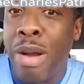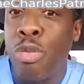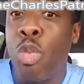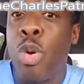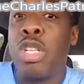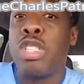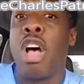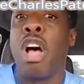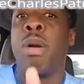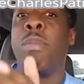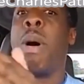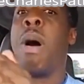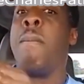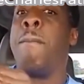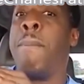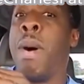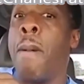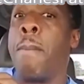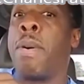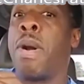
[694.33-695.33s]
We talking about
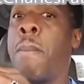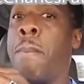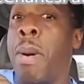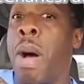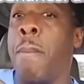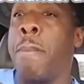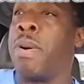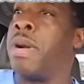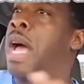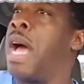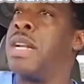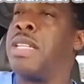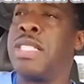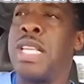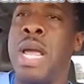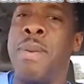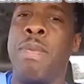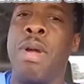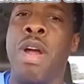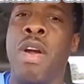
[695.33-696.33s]
bumper to bumper, not the
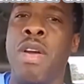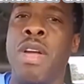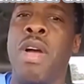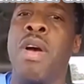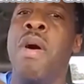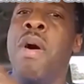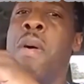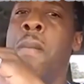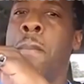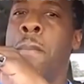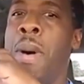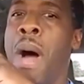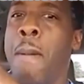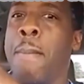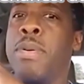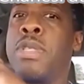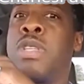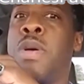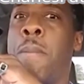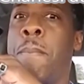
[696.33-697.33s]
same area, bumper
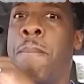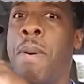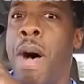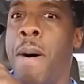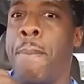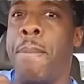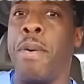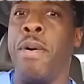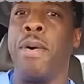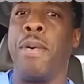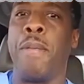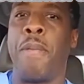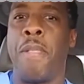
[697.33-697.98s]
to bumper.